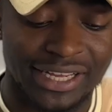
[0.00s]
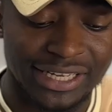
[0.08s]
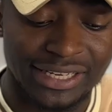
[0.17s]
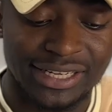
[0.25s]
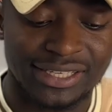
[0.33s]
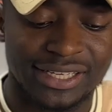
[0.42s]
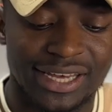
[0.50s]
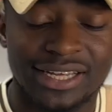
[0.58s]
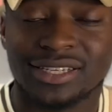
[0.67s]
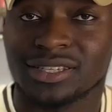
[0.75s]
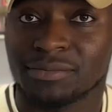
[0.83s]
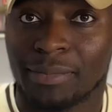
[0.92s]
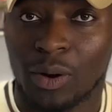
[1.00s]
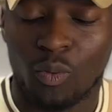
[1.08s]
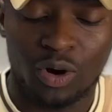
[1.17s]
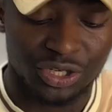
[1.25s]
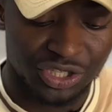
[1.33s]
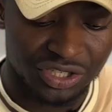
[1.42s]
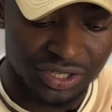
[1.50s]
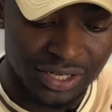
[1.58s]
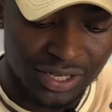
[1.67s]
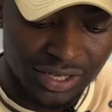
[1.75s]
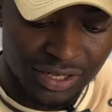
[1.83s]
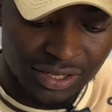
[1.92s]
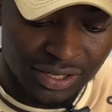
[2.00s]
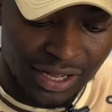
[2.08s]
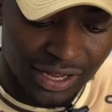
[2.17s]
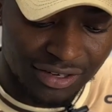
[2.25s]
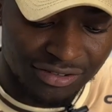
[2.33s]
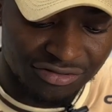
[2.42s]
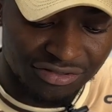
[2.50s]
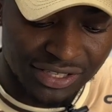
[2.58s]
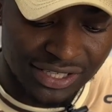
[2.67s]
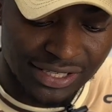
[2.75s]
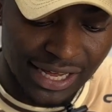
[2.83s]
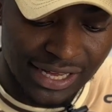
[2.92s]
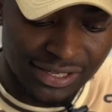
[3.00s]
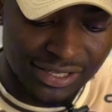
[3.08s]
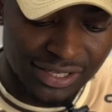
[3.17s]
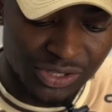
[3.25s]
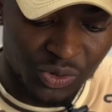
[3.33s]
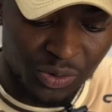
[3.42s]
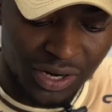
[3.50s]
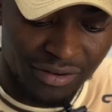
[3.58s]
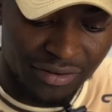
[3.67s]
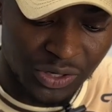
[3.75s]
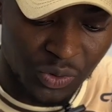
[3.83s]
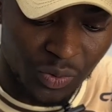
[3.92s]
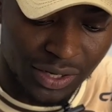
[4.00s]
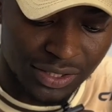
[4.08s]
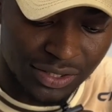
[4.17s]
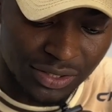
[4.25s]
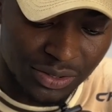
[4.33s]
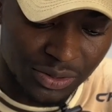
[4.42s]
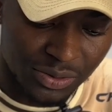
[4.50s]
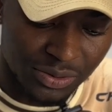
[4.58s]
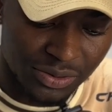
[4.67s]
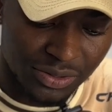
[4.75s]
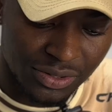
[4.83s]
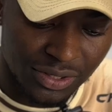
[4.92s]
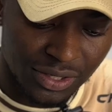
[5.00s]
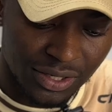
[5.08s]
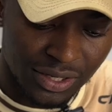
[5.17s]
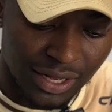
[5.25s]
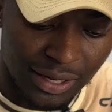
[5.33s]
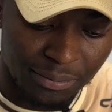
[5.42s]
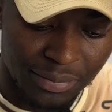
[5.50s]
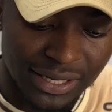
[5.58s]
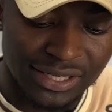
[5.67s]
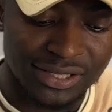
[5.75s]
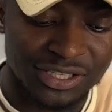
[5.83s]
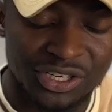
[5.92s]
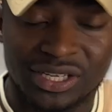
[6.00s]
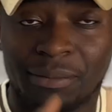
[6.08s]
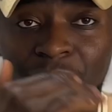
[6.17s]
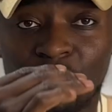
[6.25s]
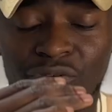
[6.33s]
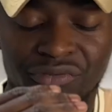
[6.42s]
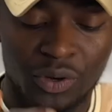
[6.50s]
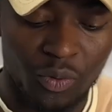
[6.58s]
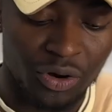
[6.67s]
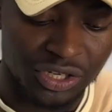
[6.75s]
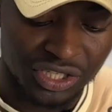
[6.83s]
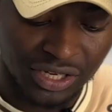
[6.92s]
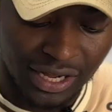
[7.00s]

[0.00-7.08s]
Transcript: In this case, my watch, and resize it to whatever you want to and place it just above the watch.